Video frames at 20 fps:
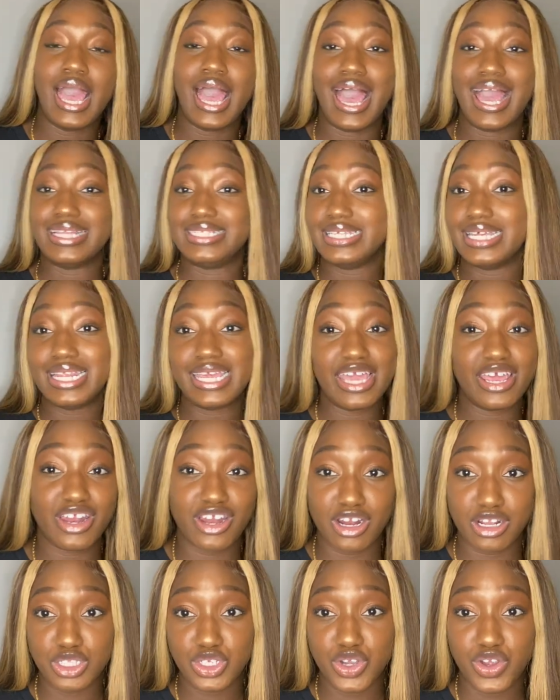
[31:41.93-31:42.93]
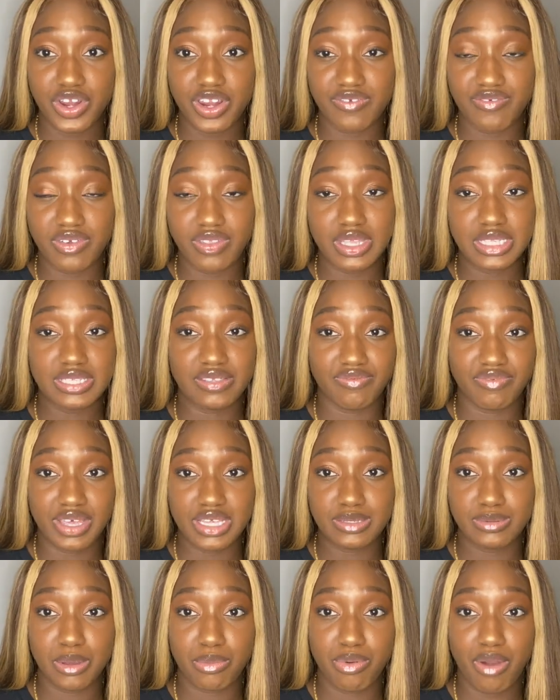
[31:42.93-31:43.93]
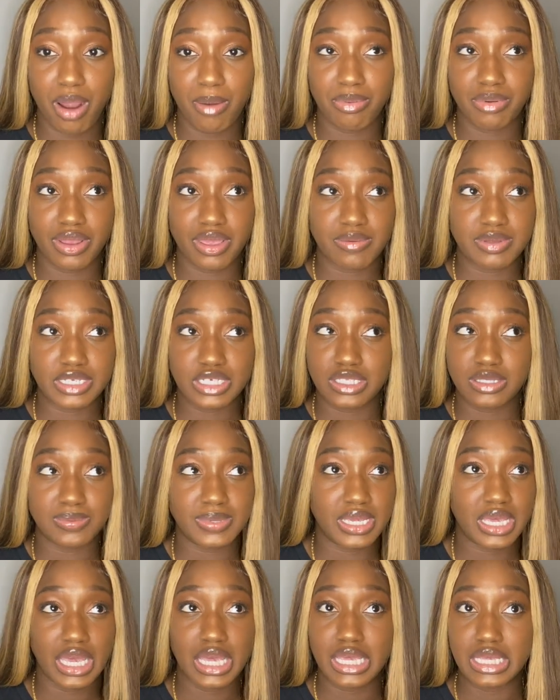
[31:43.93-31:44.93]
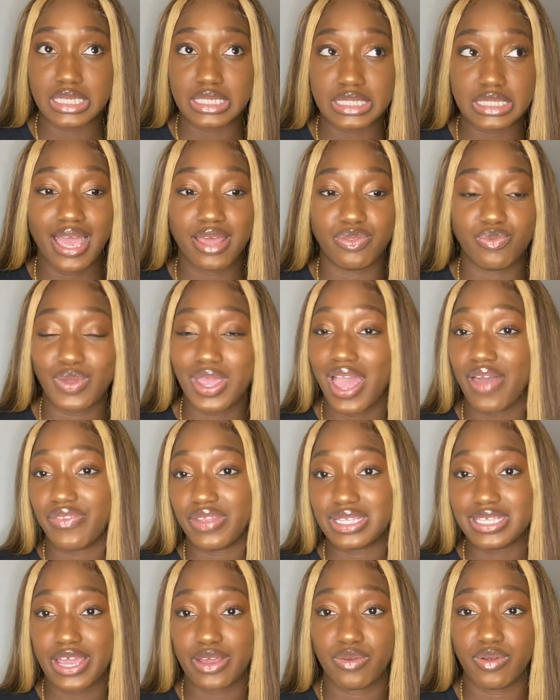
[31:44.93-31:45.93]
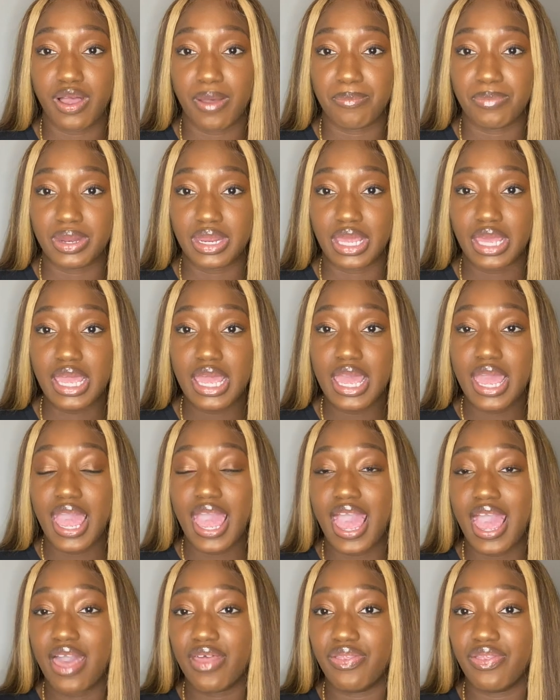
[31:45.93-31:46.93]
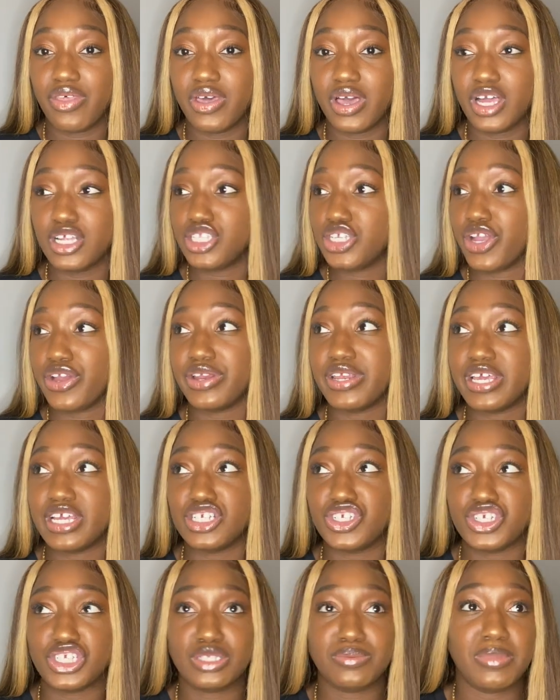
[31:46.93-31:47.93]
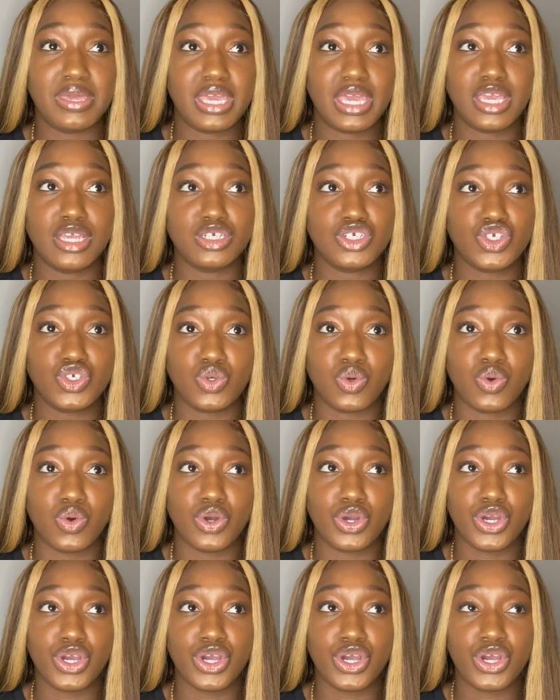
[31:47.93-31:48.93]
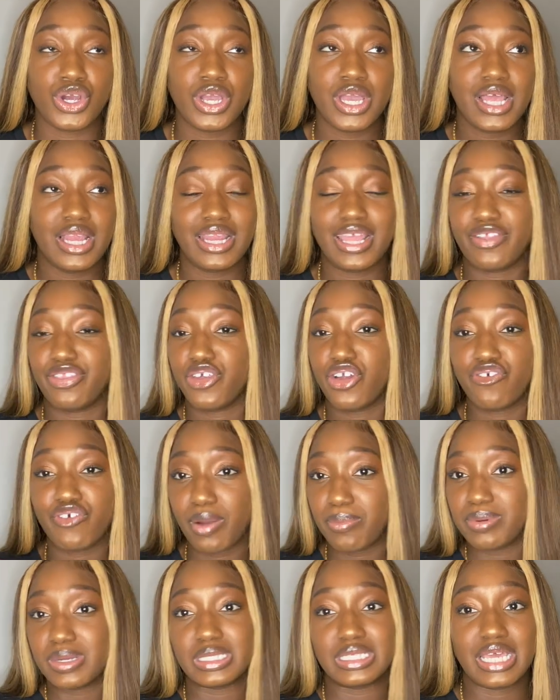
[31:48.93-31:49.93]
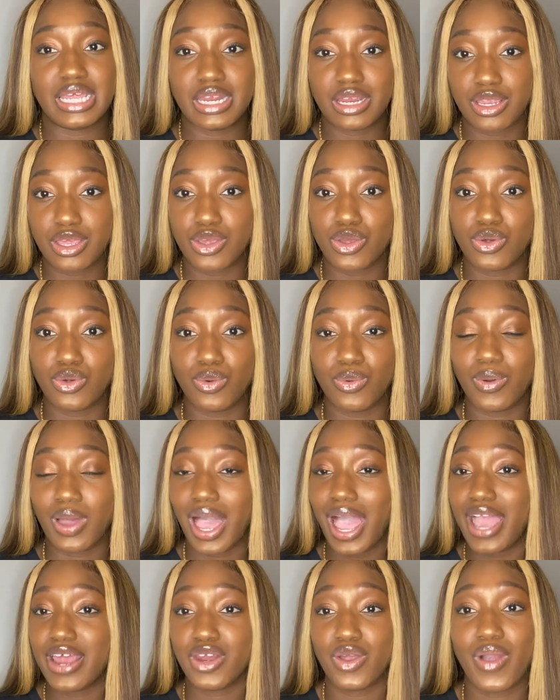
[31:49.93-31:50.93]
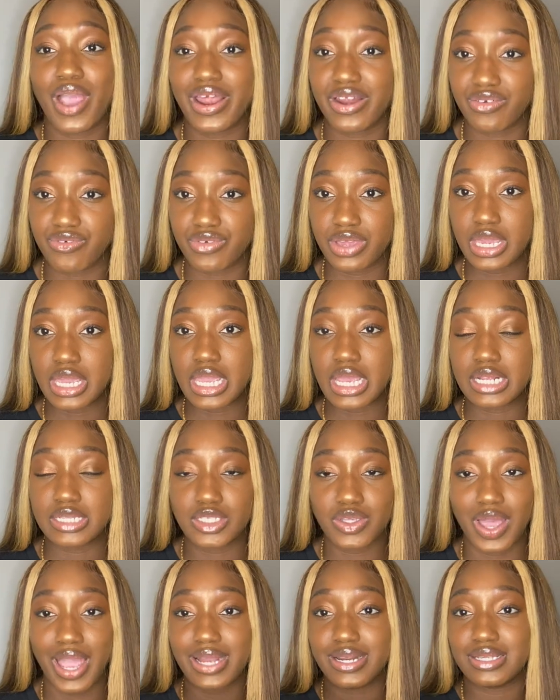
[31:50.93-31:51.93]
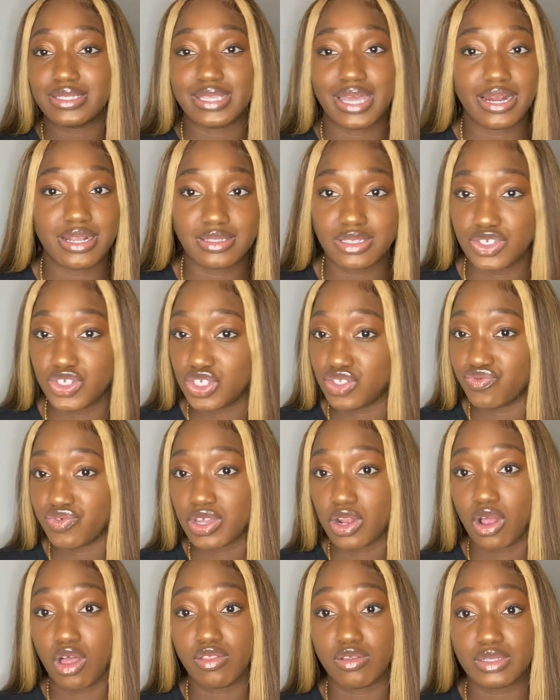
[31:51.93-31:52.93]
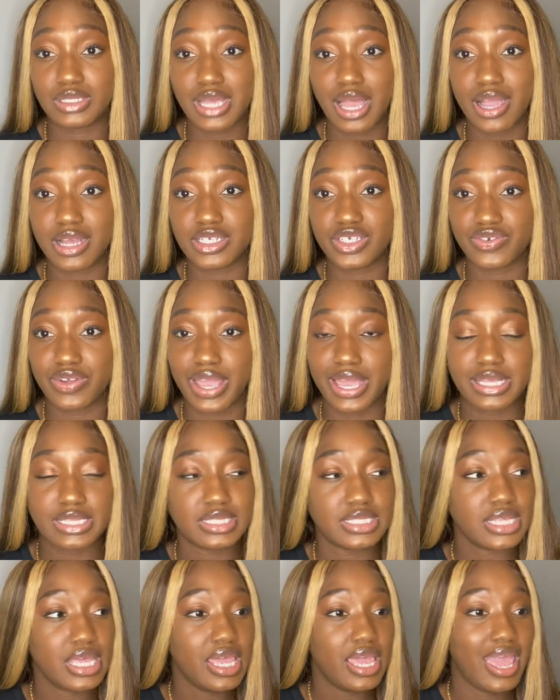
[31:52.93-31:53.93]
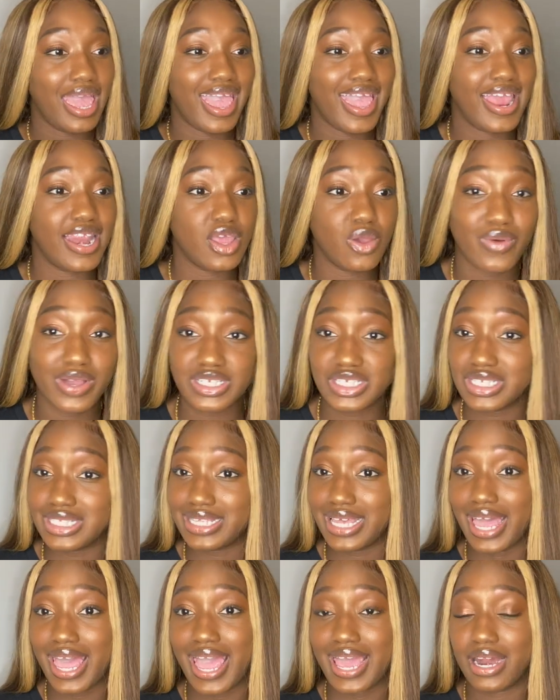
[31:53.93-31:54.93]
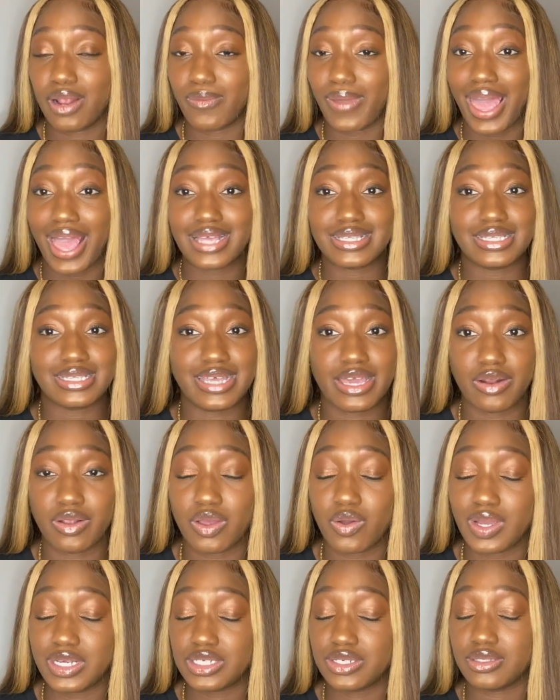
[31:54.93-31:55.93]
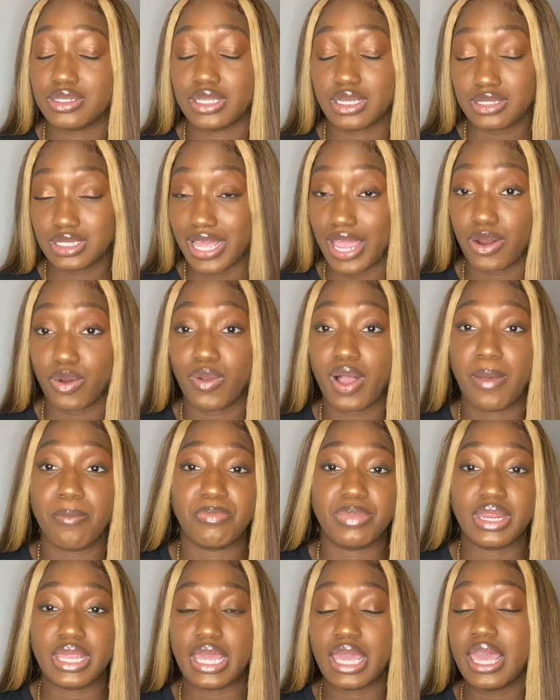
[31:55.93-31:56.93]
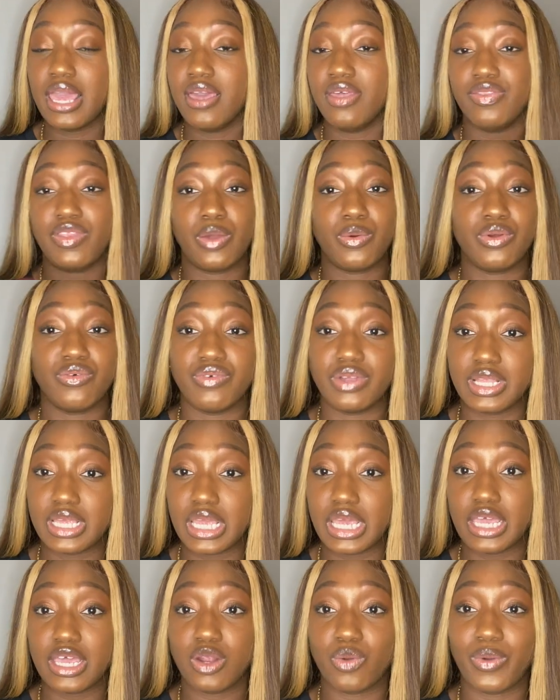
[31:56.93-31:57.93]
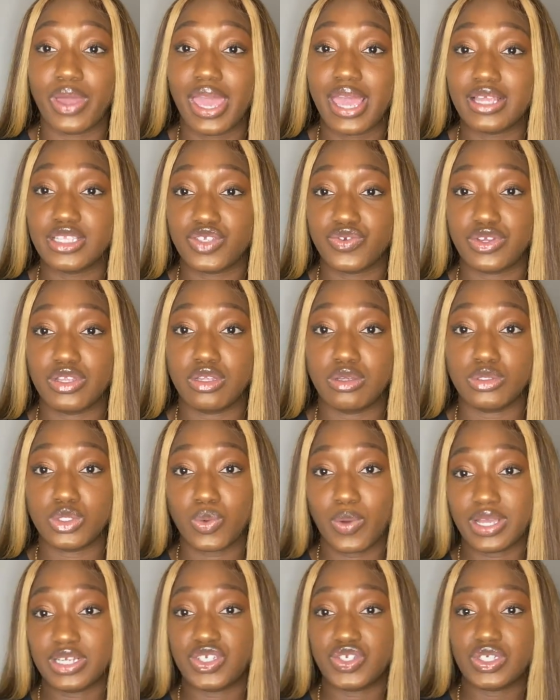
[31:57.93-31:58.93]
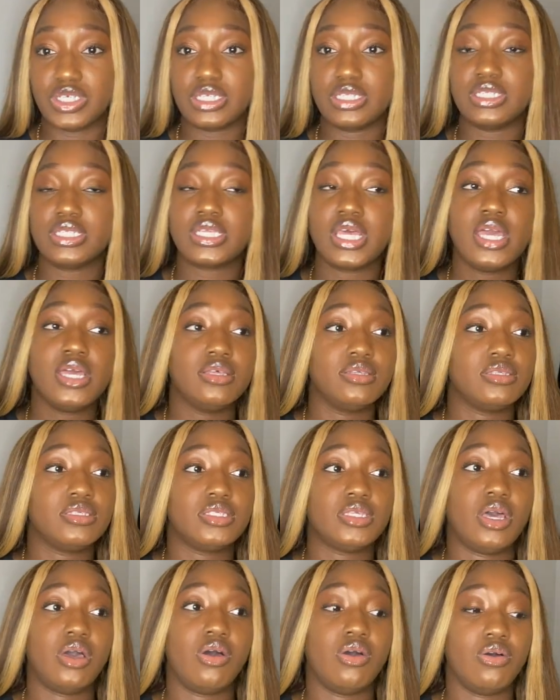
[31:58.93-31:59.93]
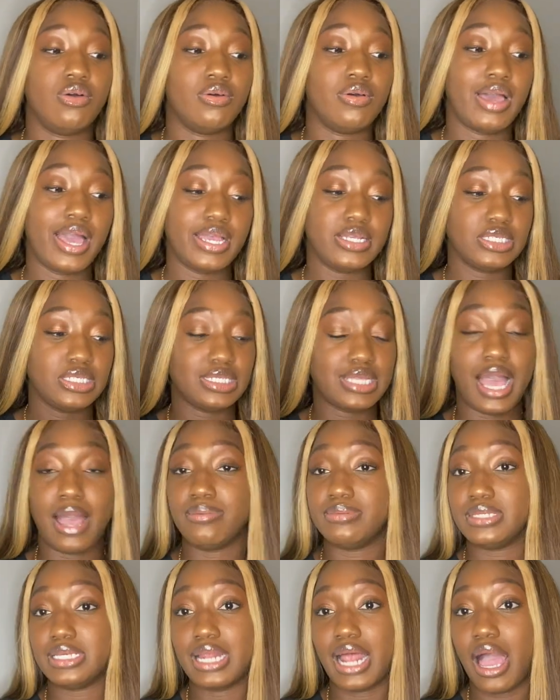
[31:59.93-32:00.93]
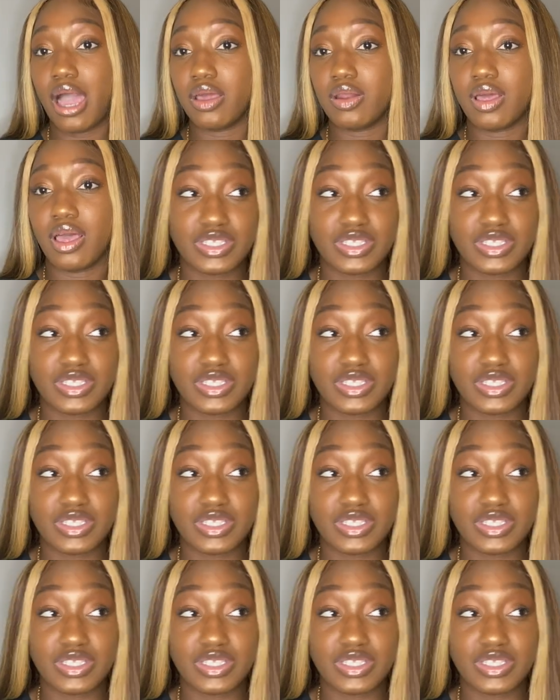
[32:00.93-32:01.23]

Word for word: I didn't get an attorney for this investment property just because we have the title company. And the attorney is just making sure, they're representing you. I know how to read, so I decided to just read all those contracts. Any questions I had, I would ask the title company. They were really good with answering those questions. So I just opted out.